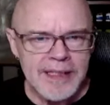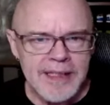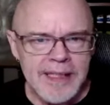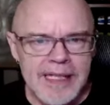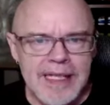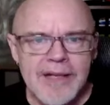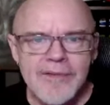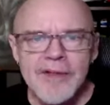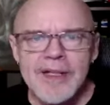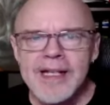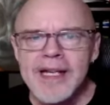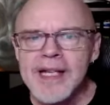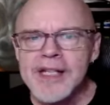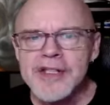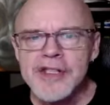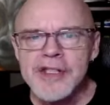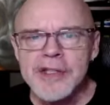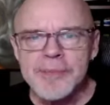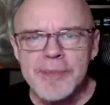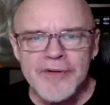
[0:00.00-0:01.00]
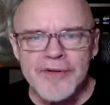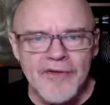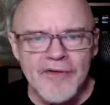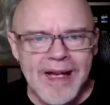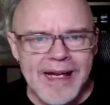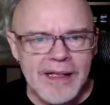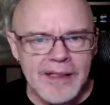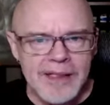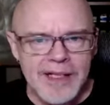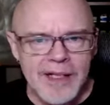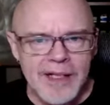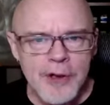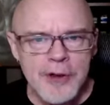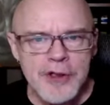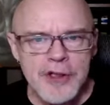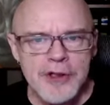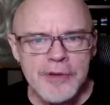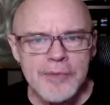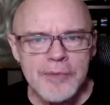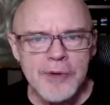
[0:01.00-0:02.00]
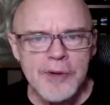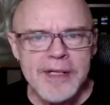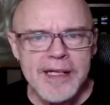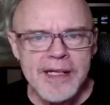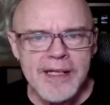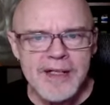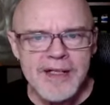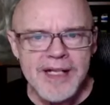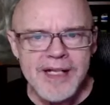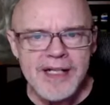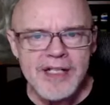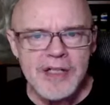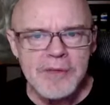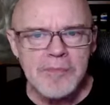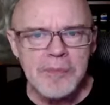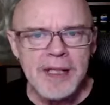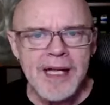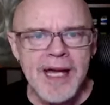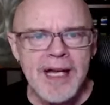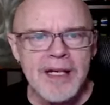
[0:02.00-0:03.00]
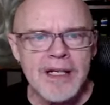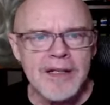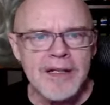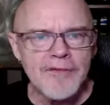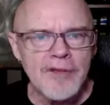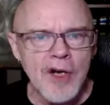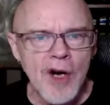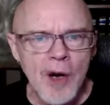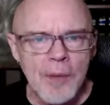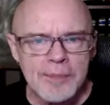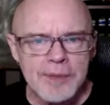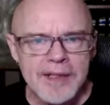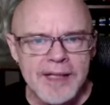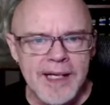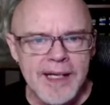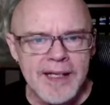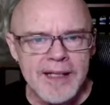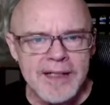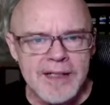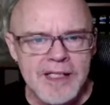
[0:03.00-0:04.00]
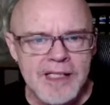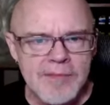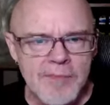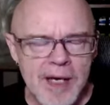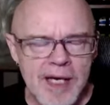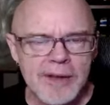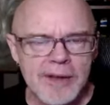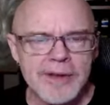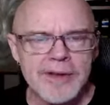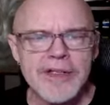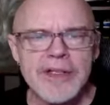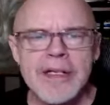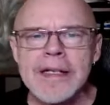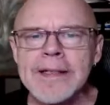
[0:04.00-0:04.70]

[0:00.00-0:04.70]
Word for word: even against the prevailing ocean breeze and its blend of complicated smells.